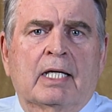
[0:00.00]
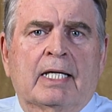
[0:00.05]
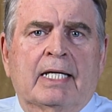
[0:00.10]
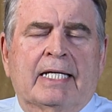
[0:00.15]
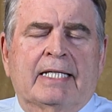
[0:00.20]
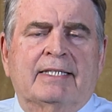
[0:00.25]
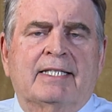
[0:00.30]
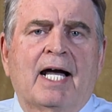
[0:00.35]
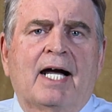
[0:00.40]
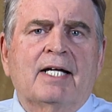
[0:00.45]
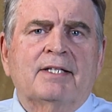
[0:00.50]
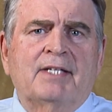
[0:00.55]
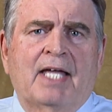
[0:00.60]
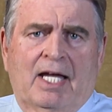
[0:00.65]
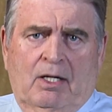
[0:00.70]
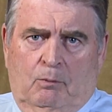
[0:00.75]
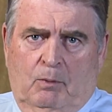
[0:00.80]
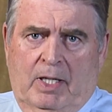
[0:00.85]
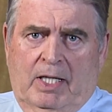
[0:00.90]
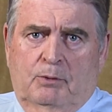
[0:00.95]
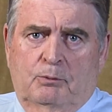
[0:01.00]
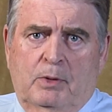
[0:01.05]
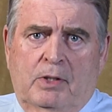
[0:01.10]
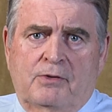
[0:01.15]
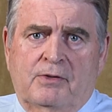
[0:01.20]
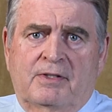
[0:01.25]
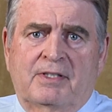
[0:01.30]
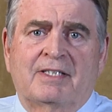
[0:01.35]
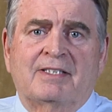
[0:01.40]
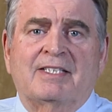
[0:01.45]
He died that way
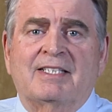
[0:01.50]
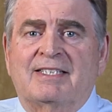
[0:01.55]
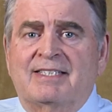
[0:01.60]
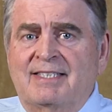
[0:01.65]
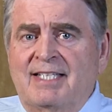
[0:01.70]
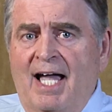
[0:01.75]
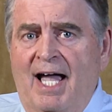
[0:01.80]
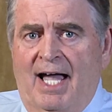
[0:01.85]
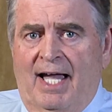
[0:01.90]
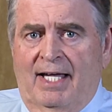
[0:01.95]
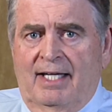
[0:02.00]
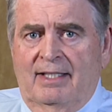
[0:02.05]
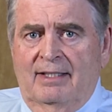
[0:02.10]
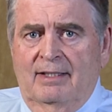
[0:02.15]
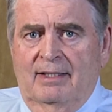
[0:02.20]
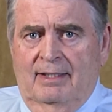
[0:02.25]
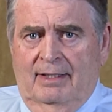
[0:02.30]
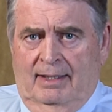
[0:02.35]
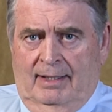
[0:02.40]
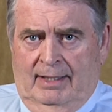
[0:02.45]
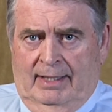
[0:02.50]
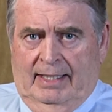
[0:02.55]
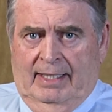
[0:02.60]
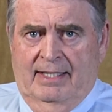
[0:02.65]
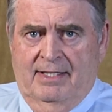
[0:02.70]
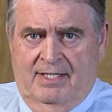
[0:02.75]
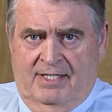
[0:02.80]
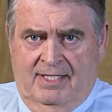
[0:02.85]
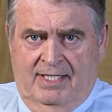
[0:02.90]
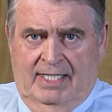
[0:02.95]
rather than deny he
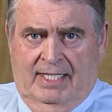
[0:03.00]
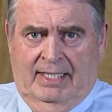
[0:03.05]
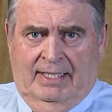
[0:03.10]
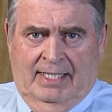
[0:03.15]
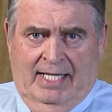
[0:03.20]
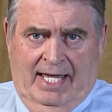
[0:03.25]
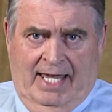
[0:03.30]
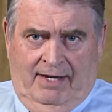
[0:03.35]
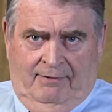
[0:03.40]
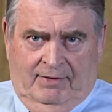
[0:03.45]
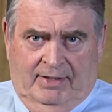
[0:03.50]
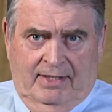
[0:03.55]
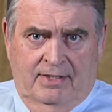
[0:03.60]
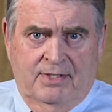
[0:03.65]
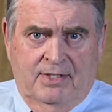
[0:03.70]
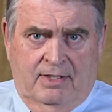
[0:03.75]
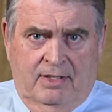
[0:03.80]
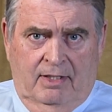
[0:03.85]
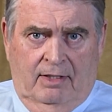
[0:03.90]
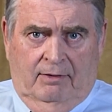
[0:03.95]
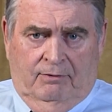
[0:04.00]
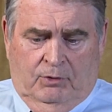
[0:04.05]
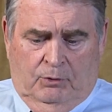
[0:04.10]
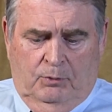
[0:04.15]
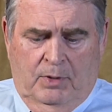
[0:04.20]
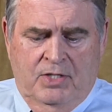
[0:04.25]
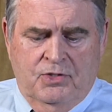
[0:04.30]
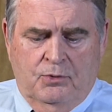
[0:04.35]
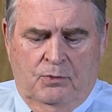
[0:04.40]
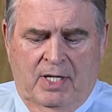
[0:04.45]
had seen evidence of the
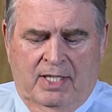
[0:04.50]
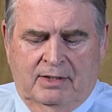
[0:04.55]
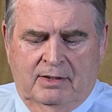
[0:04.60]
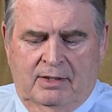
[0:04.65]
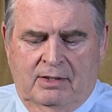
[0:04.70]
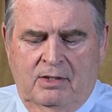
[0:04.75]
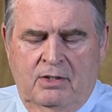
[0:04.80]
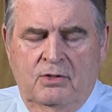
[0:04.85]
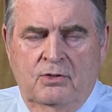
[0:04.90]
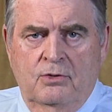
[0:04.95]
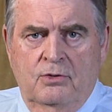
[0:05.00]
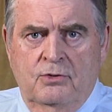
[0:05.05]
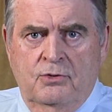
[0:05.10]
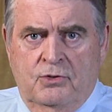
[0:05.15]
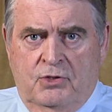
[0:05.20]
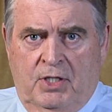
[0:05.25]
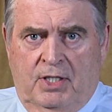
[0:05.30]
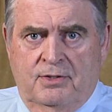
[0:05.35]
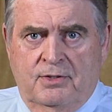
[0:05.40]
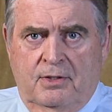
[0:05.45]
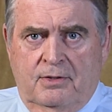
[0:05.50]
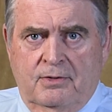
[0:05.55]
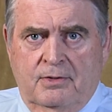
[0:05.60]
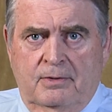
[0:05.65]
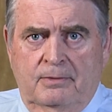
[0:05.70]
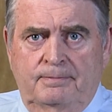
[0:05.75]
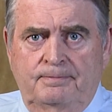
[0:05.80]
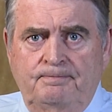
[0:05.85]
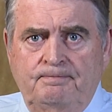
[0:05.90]
resurrected Jesus.